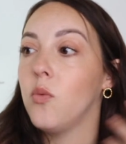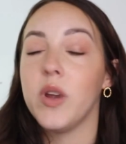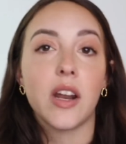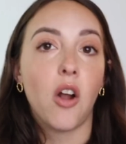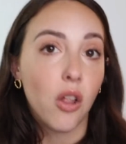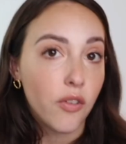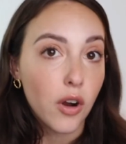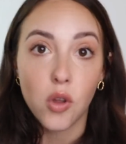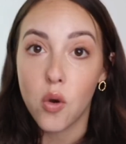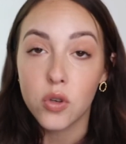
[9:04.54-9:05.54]
We get all of
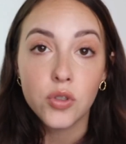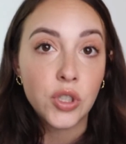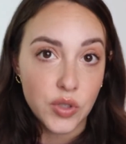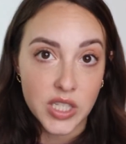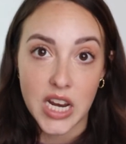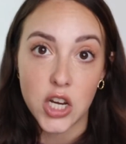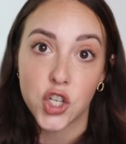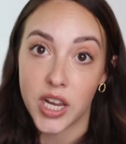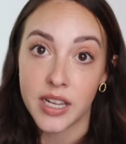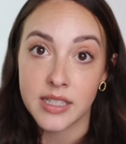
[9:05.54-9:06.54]
our local news
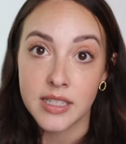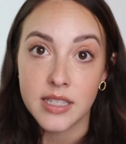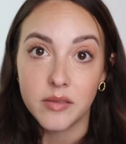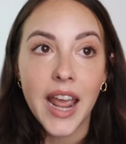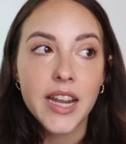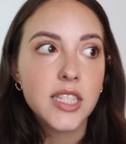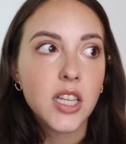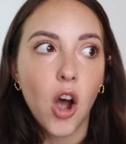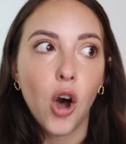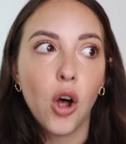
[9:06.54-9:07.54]
stations and it's
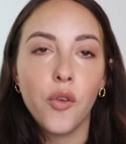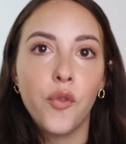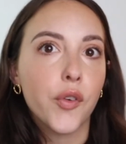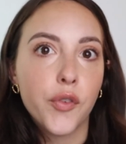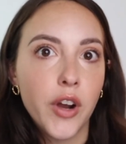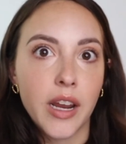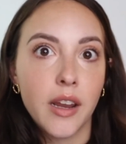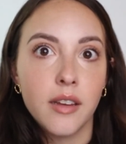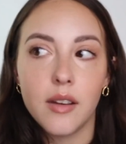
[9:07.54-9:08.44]
all for free.